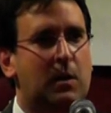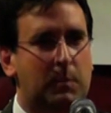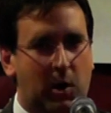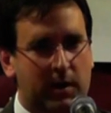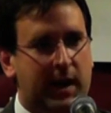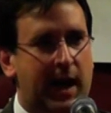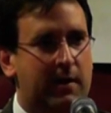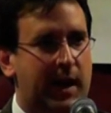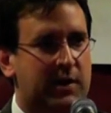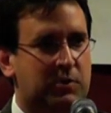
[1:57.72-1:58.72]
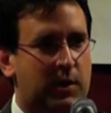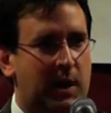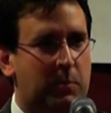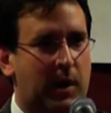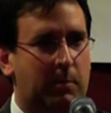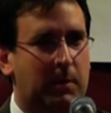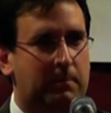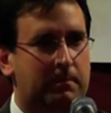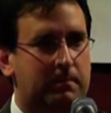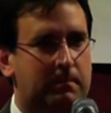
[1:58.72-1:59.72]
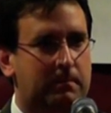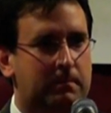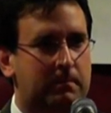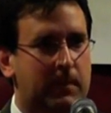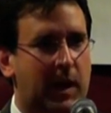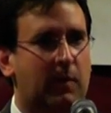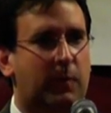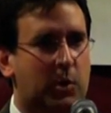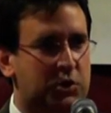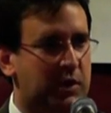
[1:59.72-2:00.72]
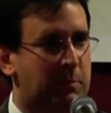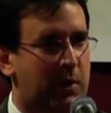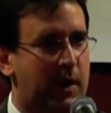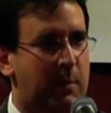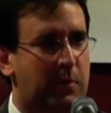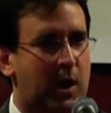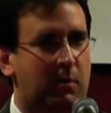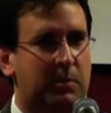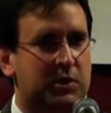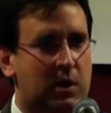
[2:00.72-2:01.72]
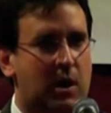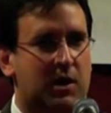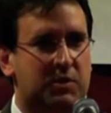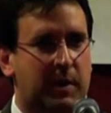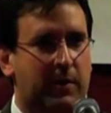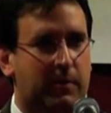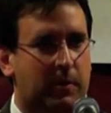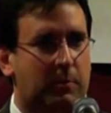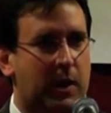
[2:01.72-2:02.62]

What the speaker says: Mahoning County has a crime problem. And unfortunately, part of that problem is caused by the current